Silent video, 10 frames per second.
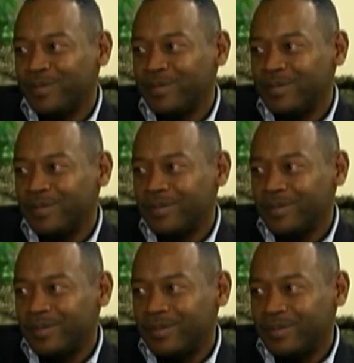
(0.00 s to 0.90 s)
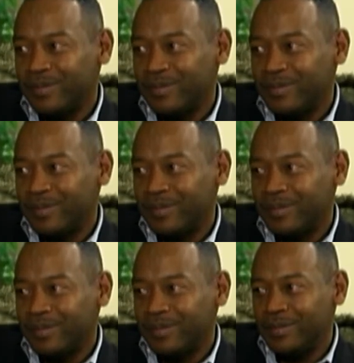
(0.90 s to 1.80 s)

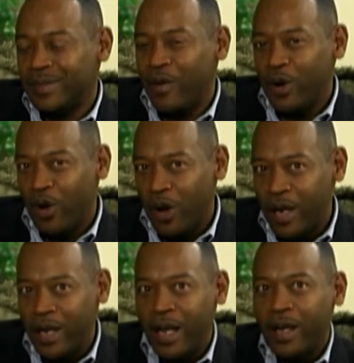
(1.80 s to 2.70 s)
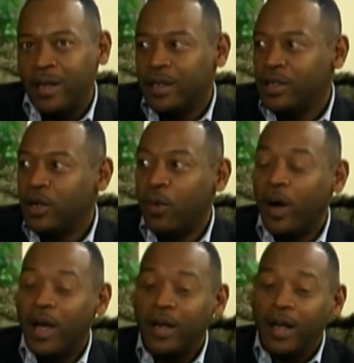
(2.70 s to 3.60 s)
They would go in there, you know
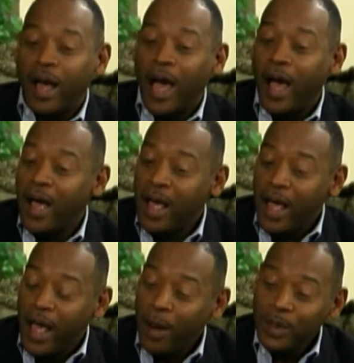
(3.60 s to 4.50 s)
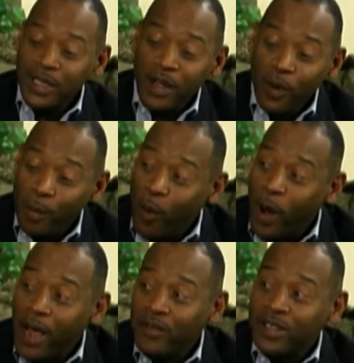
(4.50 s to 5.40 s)
what? And I'm going to tell you what my
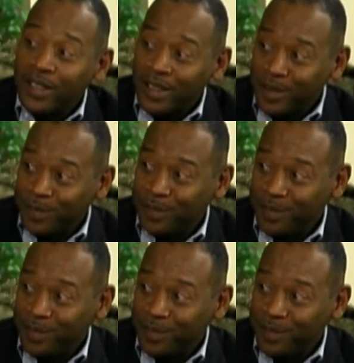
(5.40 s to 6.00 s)
wife did.